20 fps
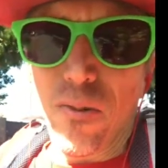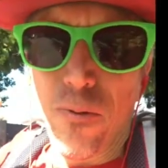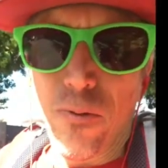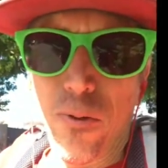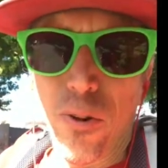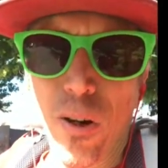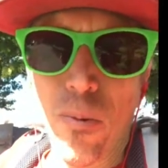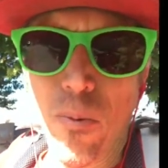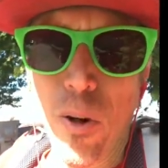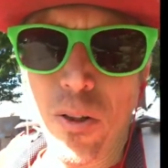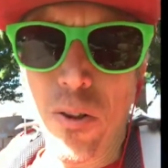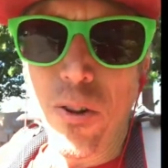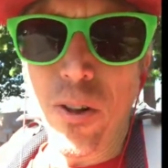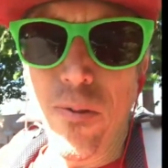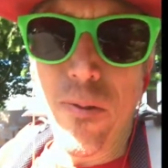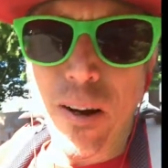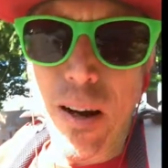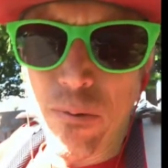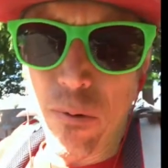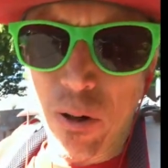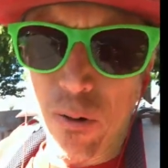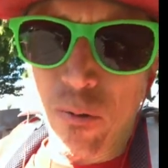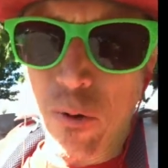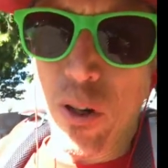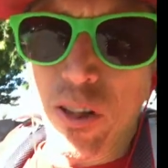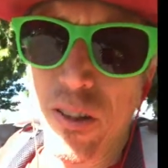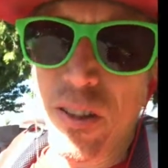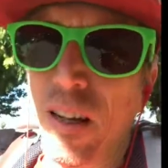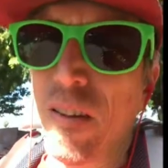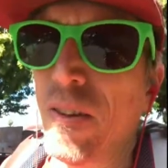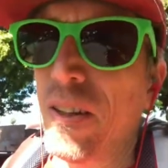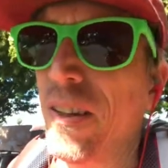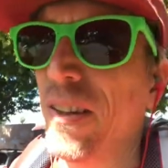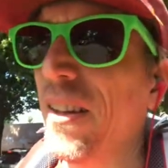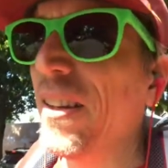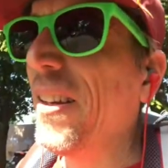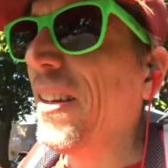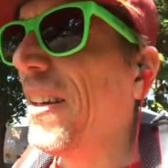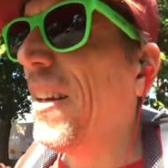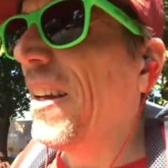from 135, 147.
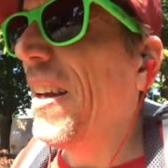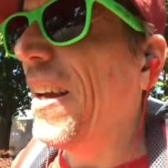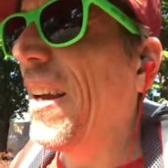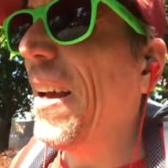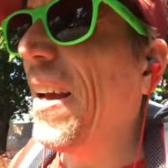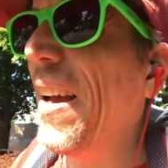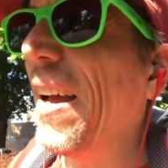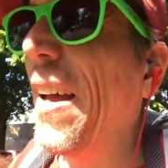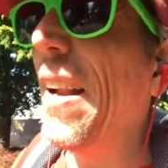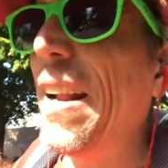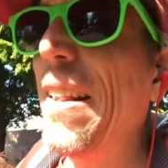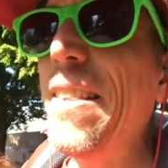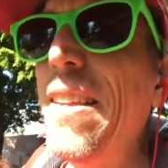And I